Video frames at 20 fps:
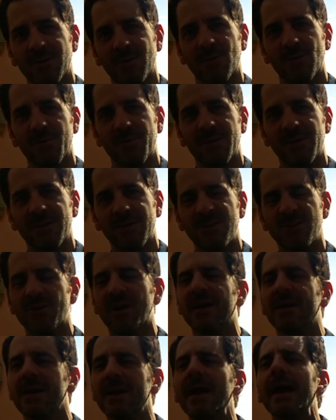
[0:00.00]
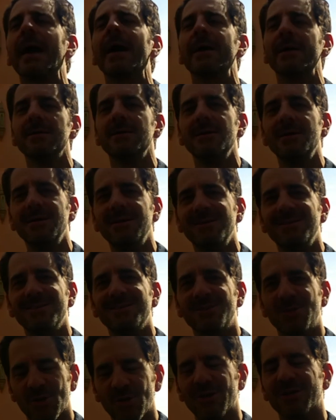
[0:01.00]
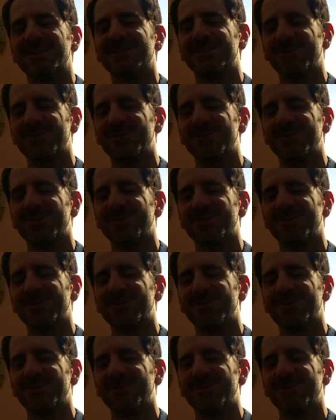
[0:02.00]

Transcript: a little bit, and you're like, good.